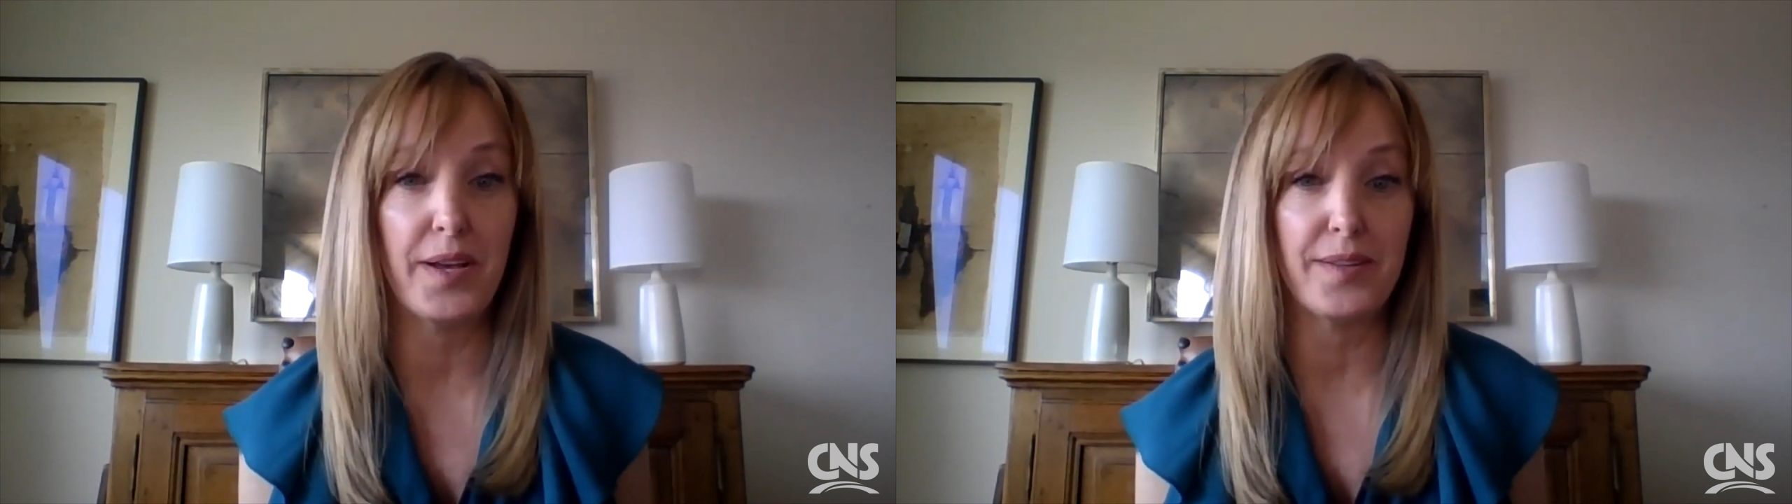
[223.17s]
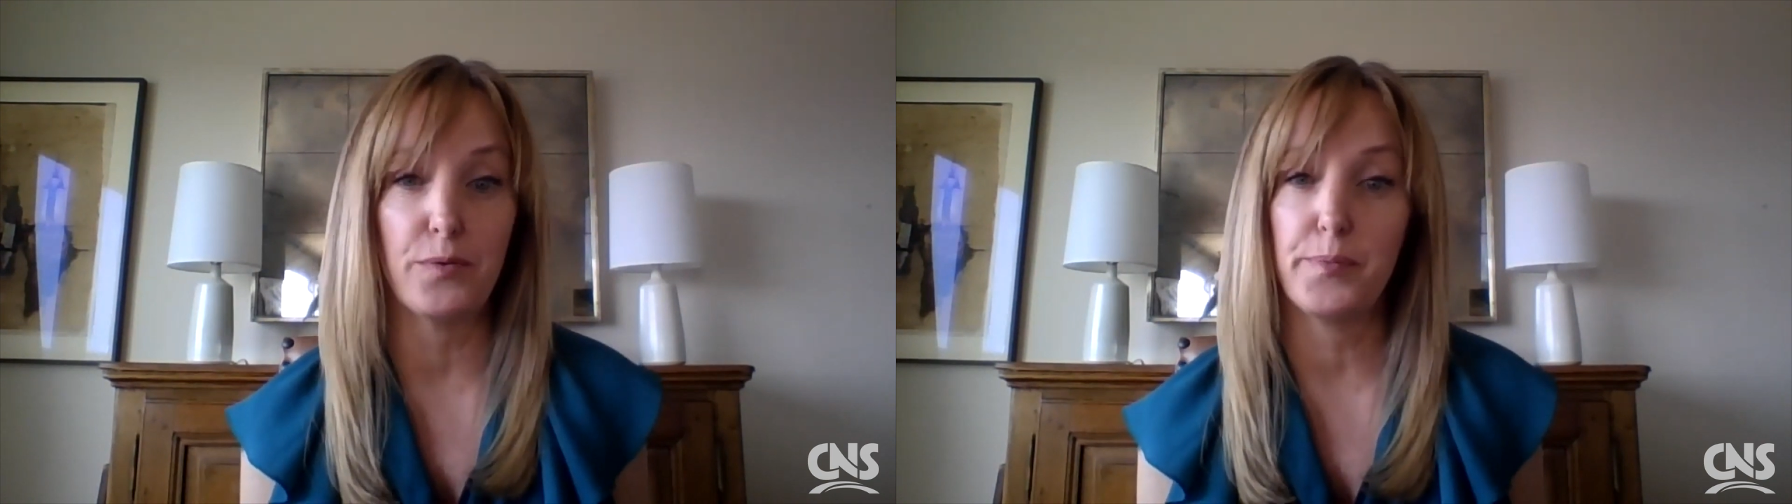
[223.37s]
I
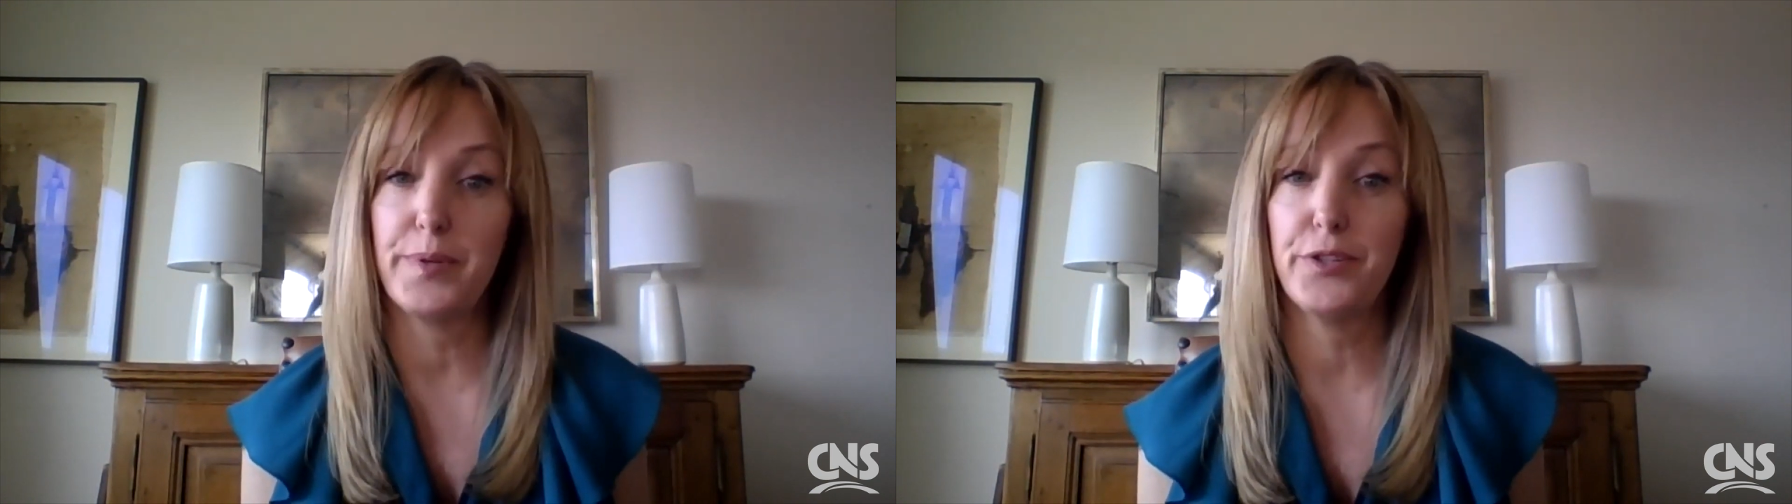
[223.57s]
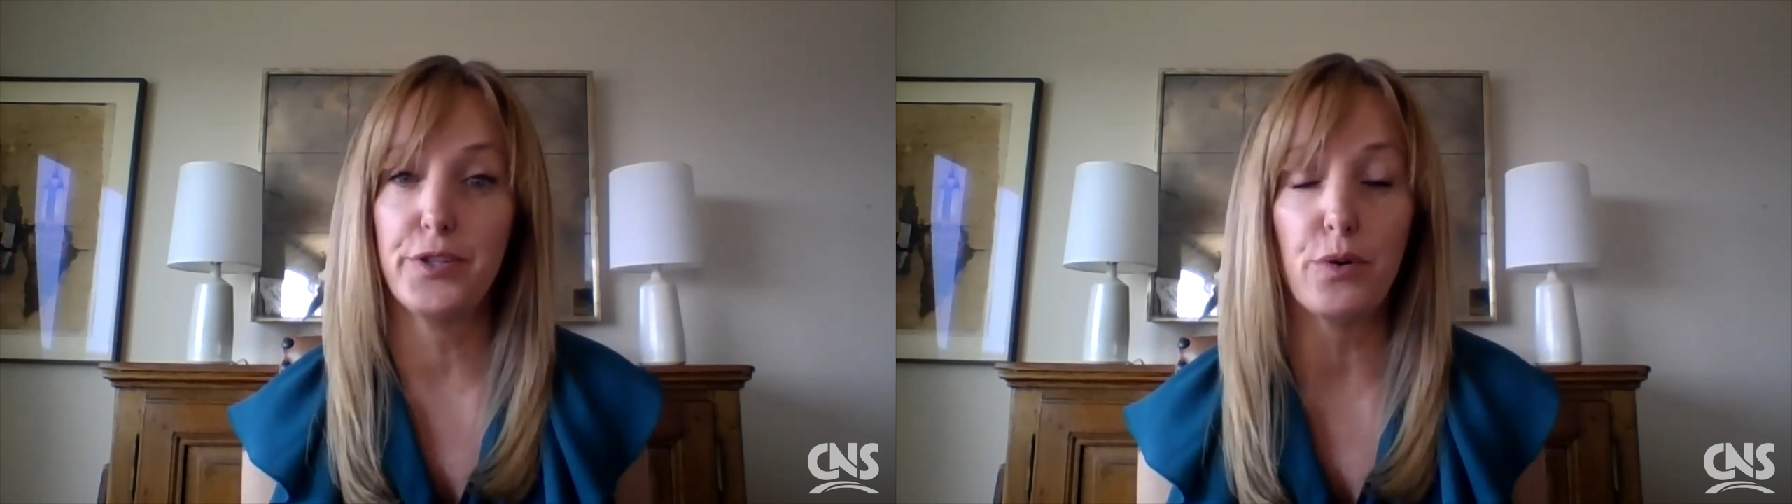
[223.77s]
would have been so